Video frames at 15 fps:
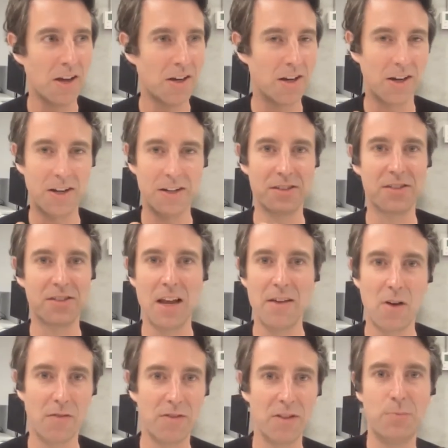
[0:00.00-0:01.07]
can conceive
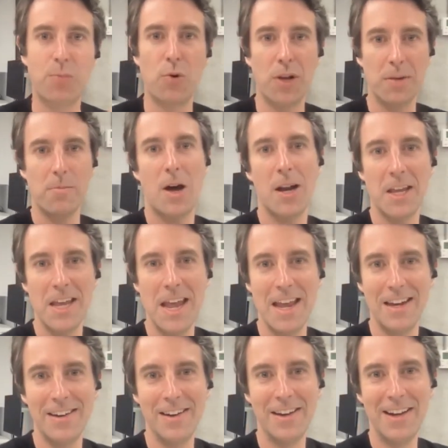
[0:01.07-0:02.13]
of is putting money
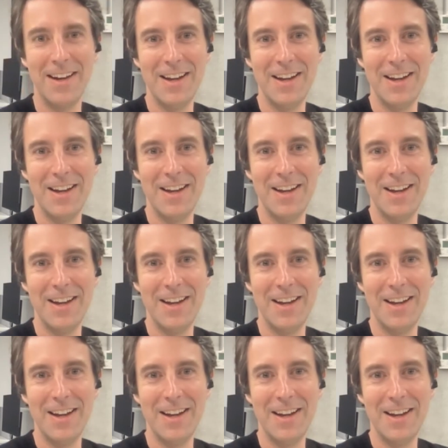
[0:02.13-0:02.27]
in,